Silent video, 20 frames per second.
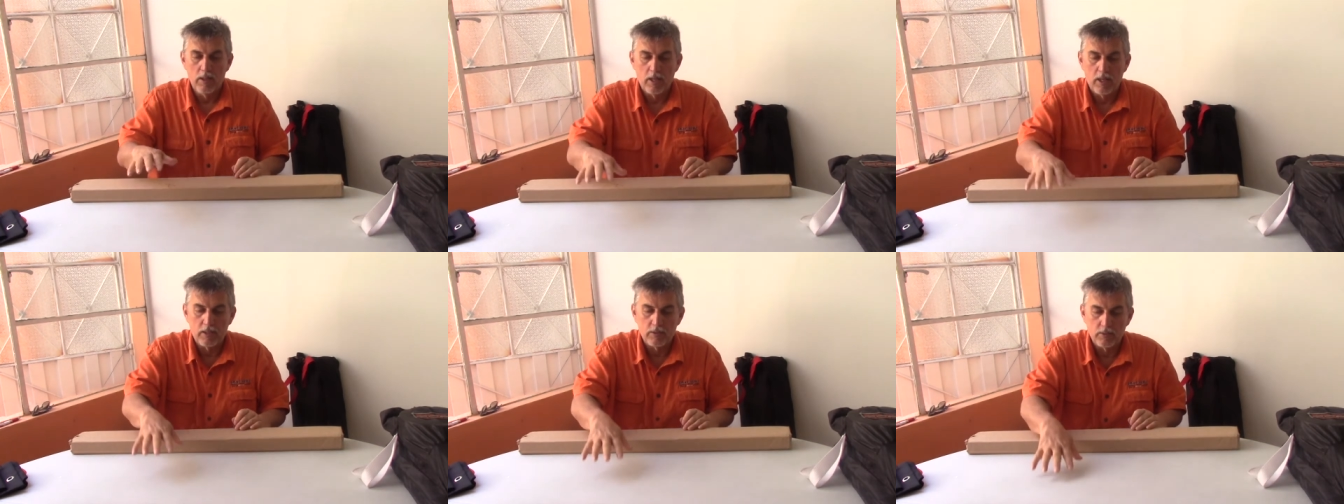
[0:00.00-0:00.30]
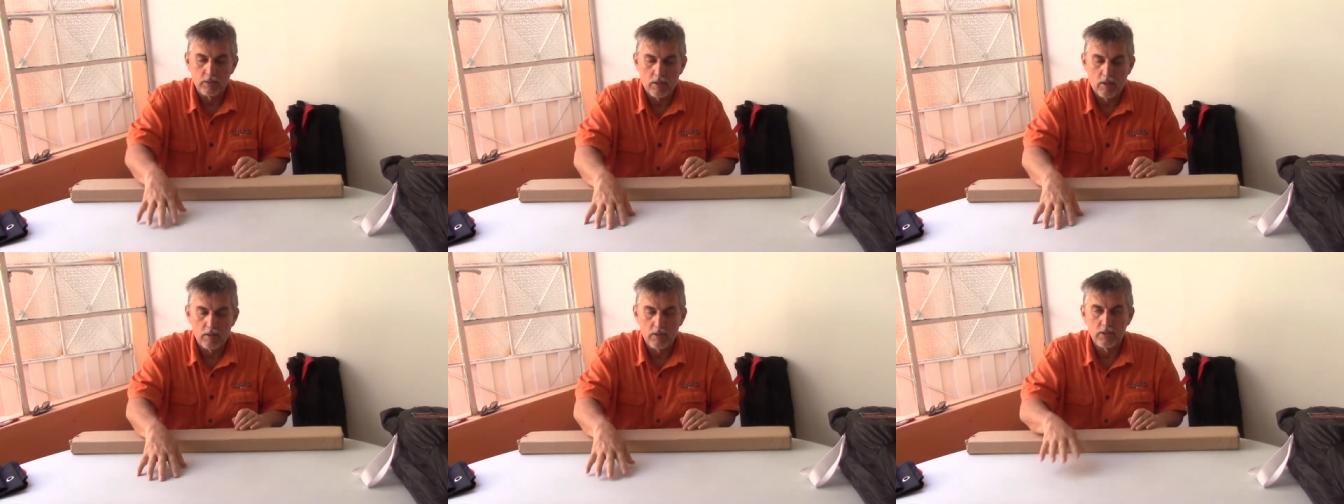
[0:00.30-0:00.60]
as
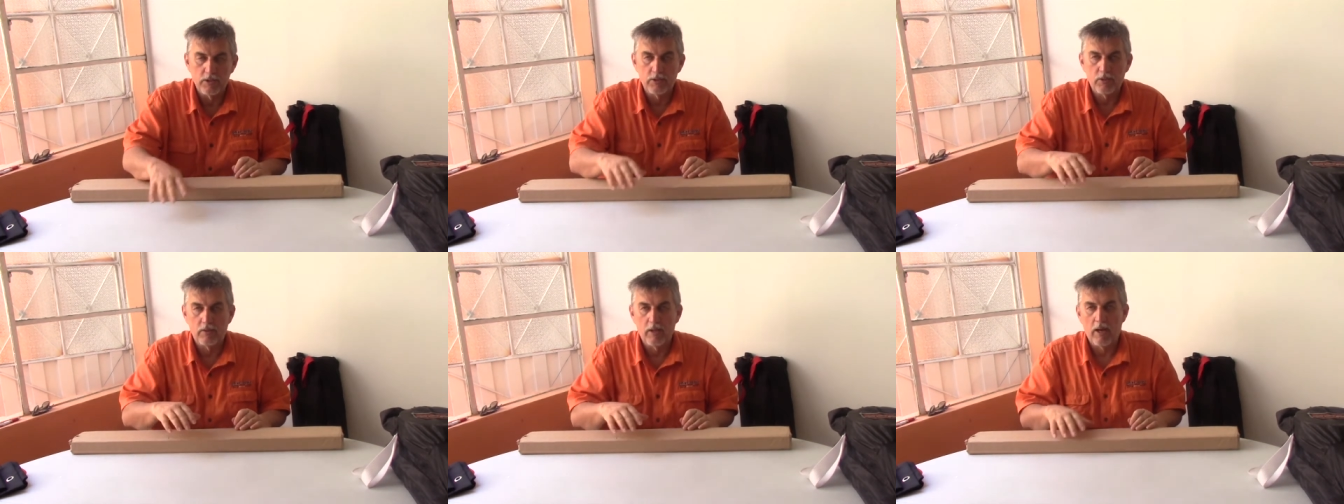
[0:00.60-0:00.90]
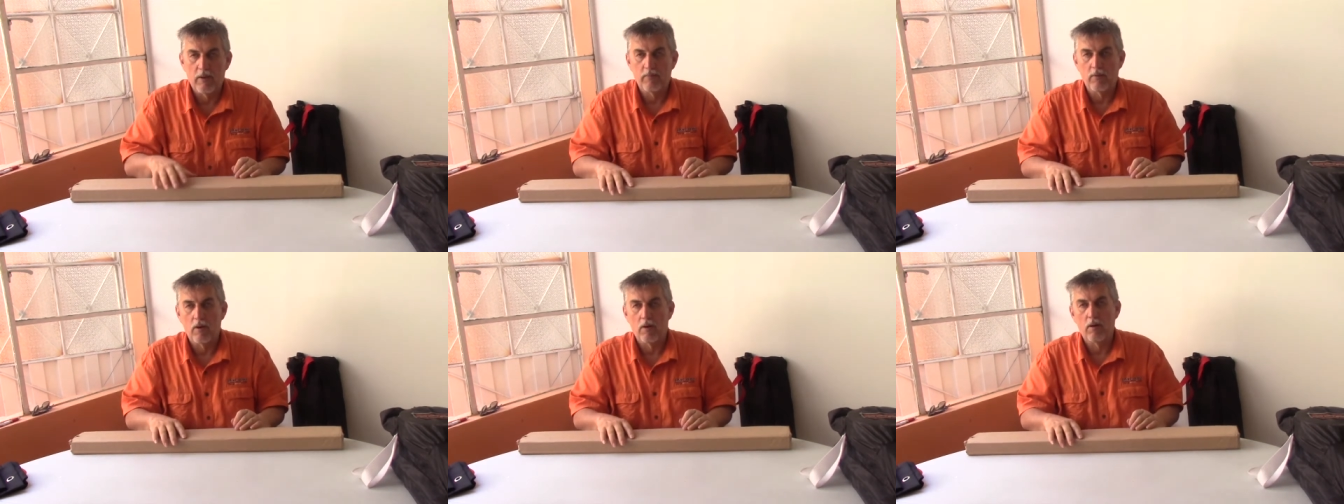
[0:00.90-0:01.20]
long as you
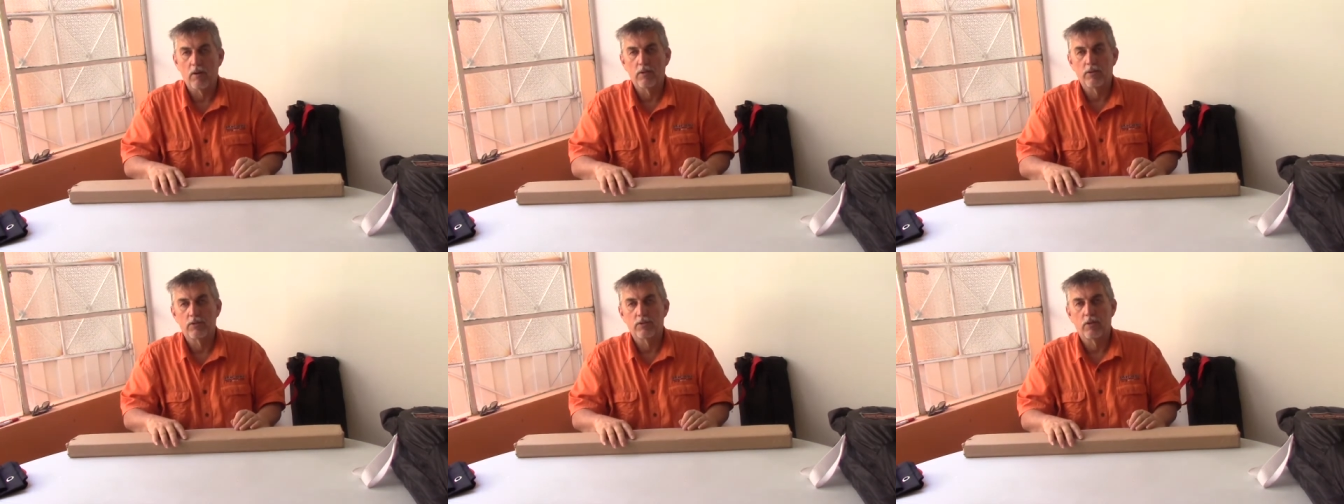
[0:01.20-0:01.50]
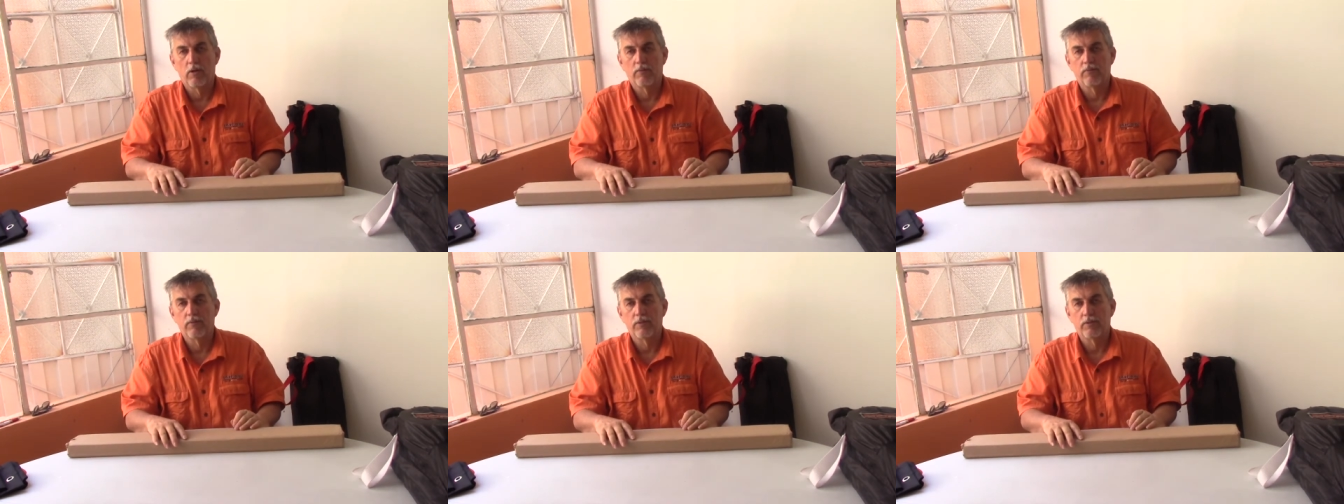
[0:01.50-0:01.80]
have a hard
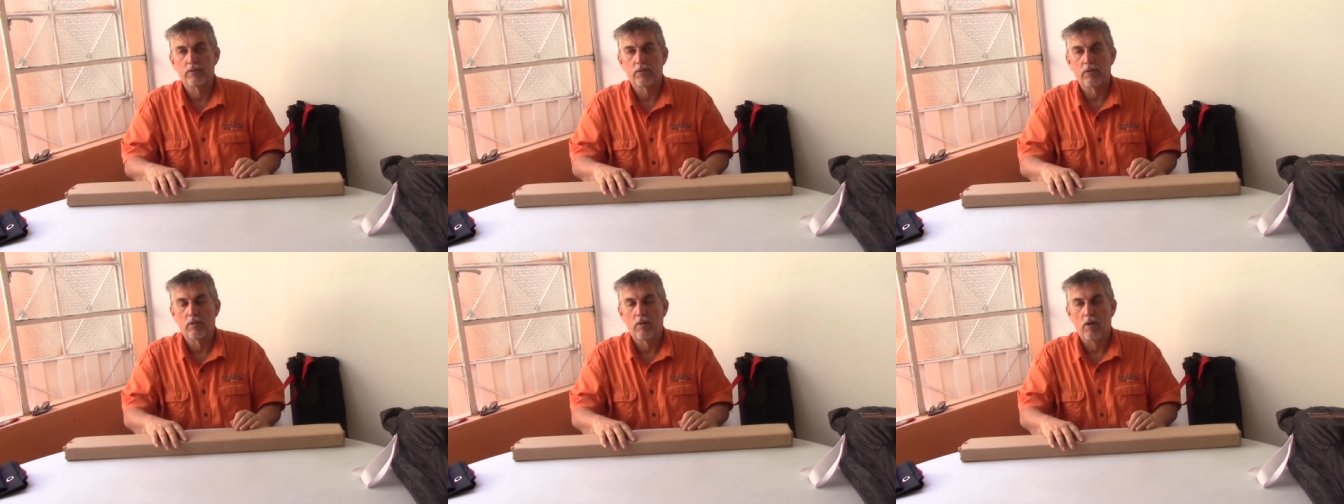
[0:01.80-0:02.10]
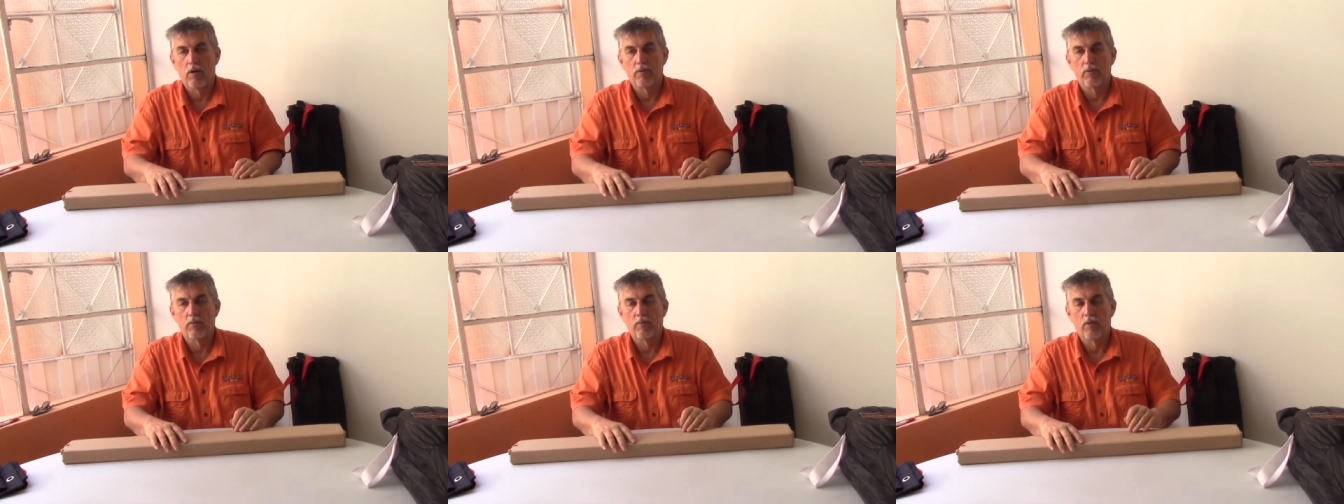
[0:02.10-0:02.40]
surface
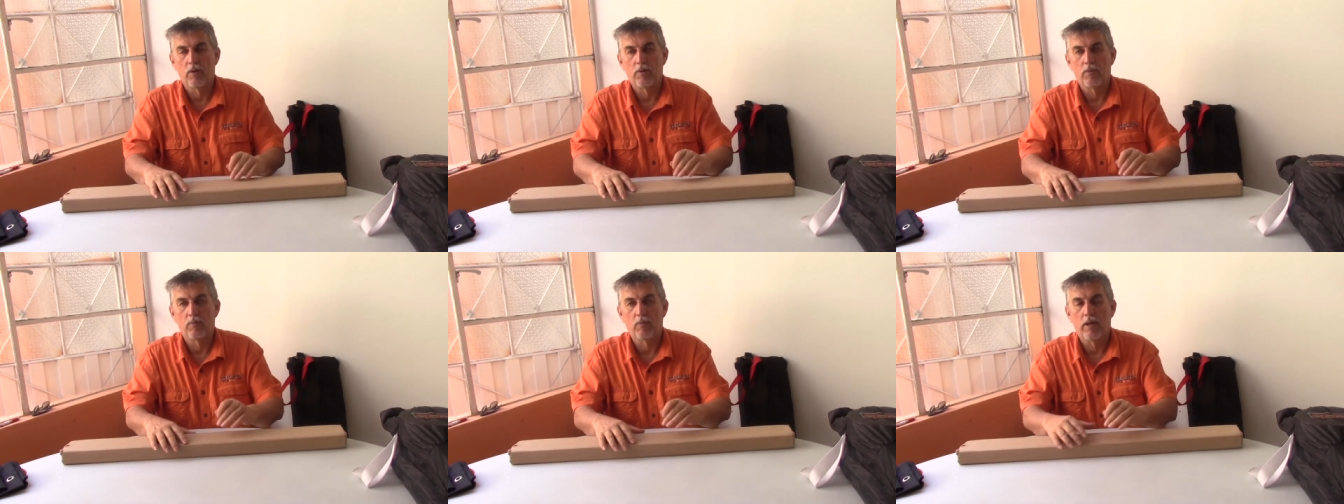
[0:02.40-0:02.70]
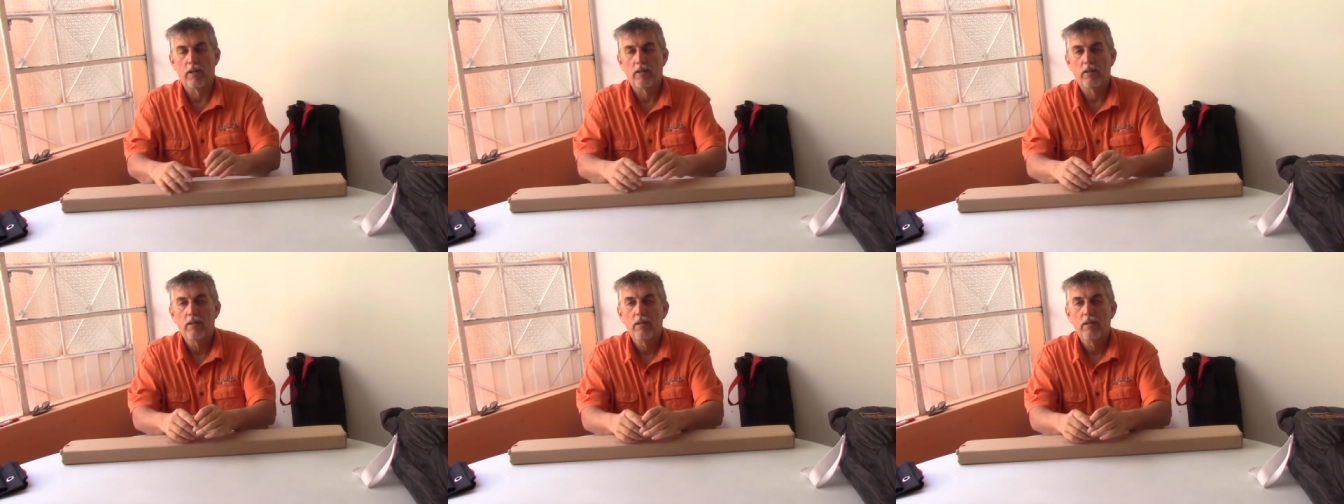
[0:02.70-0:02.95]
on the roadway.